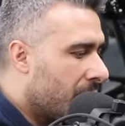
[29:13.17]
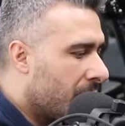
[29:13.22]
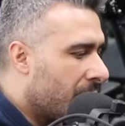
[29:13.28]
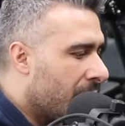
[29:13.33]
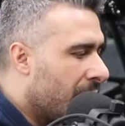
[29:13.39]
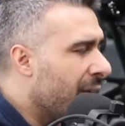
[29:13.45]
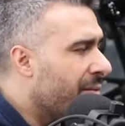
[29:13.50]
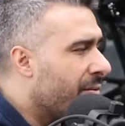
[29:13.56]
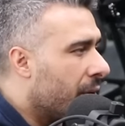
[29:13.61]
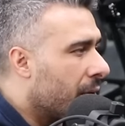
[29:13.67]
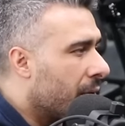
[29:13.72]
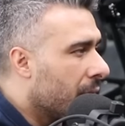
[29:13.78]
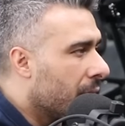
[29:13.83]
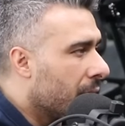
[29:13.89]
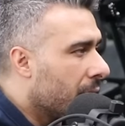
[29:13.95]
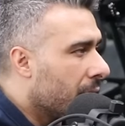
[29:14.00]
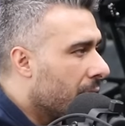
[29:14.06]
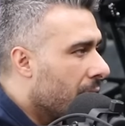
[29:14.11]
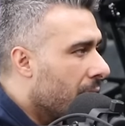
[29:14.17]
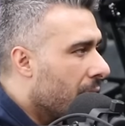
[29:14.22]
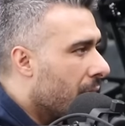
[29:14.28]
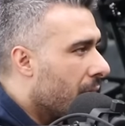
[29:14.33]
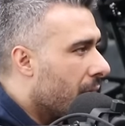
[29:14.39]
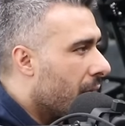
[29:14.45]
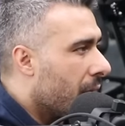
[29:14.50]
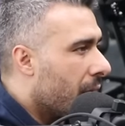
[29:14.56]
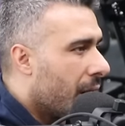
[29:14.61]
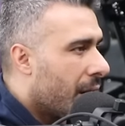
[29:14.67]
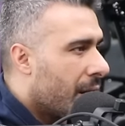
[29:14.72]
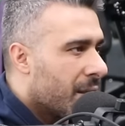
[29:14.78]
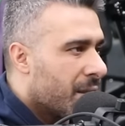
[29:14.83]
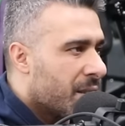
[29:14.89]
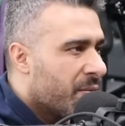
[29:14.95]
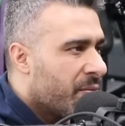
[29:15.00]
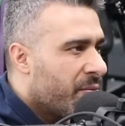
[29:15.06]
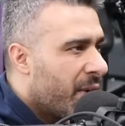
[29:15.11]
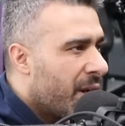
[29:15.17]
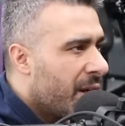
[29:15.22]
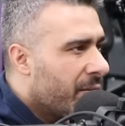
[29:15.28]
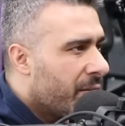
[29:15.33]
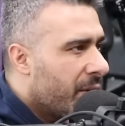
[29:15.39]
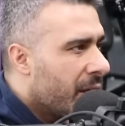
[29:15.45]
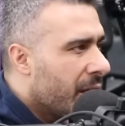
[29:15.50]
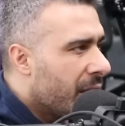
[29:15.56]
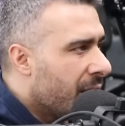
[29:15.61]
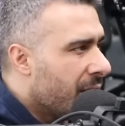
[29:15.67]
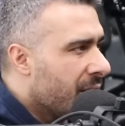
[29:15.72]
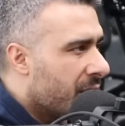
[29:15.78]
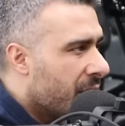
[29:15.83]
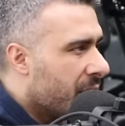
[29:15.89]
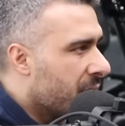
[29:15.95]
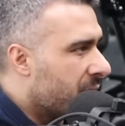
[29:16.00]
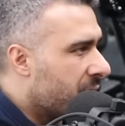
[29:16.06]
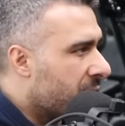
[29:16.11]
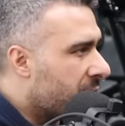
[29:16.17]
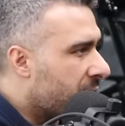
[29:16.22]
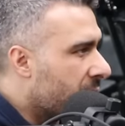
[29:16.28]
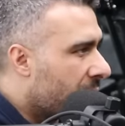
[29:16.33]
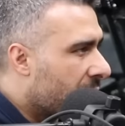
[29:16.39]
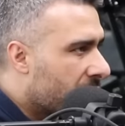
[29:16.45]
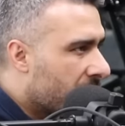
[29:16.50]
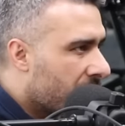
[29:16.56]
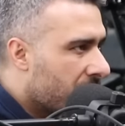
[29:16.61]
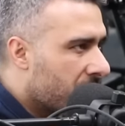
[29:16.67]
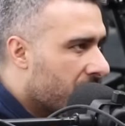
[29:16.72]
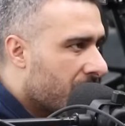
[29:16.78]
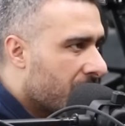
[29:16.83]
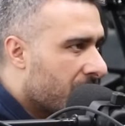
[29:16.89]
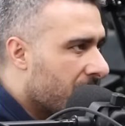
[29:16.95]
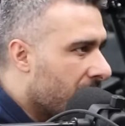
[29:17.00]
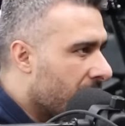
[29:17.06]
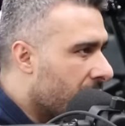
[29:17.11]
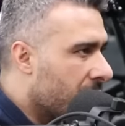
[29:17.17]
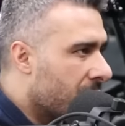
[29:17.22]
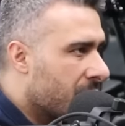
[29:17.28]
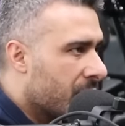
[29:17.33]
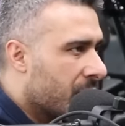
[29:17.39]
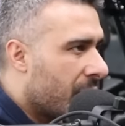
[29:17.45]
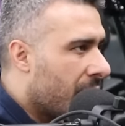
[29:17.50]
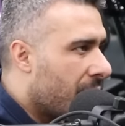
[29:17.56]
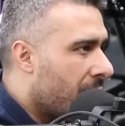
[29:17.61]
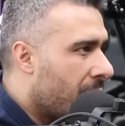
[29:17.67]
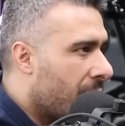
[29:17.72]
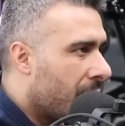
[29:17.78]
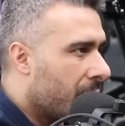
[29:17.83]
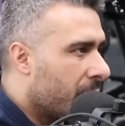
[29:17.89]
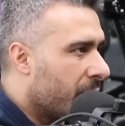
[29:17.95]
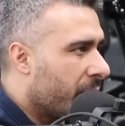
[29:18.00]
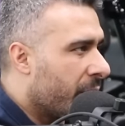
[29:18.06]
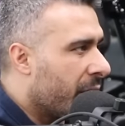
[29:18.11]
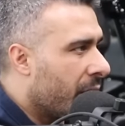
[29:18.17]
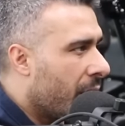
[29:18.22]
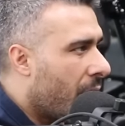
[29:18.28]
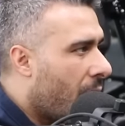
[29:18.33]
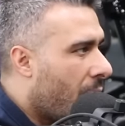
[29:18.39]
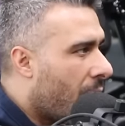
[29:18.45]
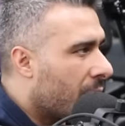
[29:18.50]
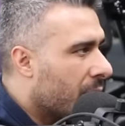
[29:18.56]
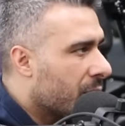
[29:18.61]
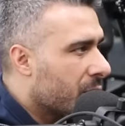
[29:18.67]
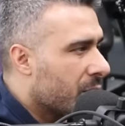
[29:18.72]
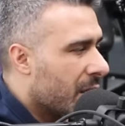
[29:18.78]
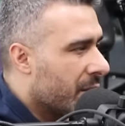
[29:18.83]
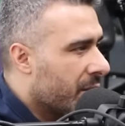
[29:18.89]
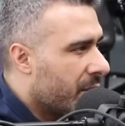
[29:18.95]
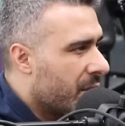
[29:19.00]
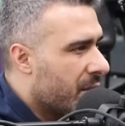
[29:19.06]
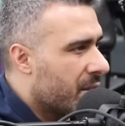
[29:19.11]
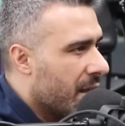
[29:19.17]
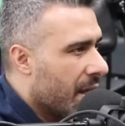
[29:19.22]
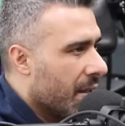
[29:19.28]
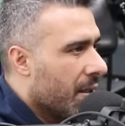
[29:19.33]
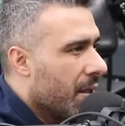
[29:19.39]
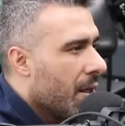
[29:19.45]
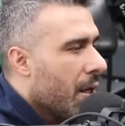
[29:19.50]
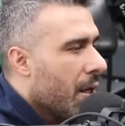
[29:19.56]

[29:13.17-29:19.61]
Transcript: liver. It's very, very easy. It's not such a thing, very hard to understand.